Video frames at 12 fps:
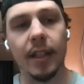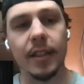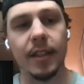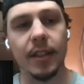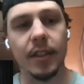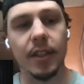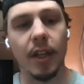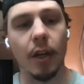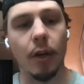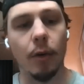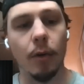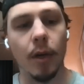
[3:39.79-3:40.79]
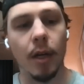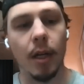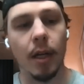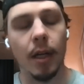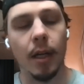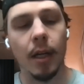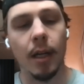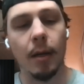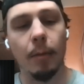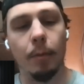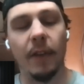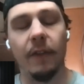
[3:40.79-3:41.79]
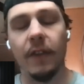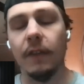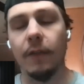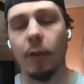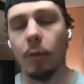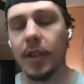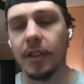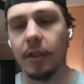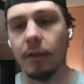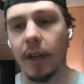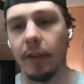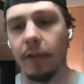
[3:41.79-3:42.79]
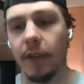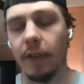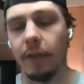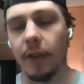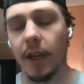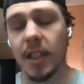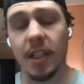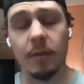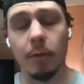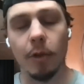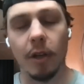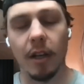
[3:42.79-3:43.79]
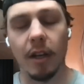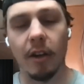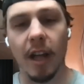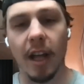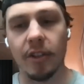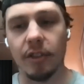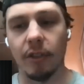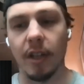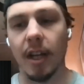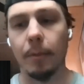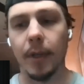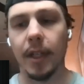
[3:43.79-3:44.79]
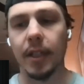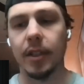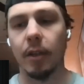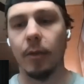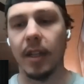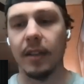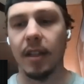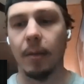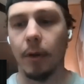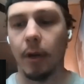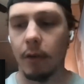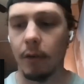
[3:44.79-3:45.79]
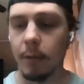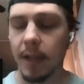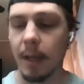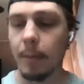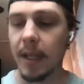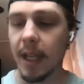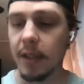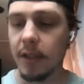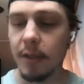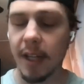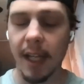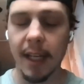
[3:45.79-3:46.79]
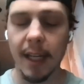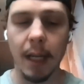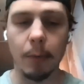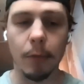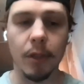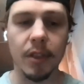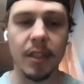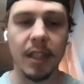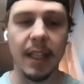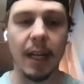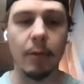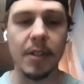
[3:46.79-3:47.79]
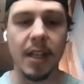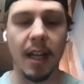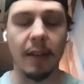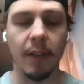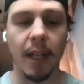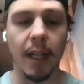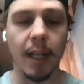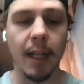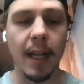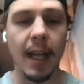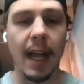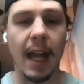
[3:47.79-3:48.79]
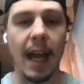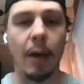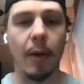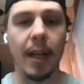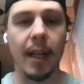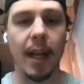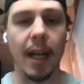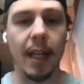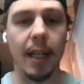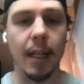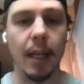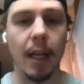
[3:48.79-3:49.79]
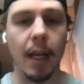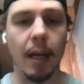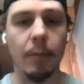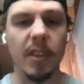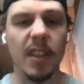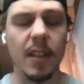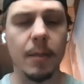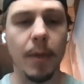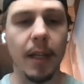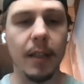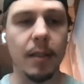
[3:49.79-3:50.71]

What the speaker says: And so, but FIFA wasn't the right fit for us because we weren't an international company. So we ended up partnering with NBA 2K gamers. And that was kind of like how I got in to the space.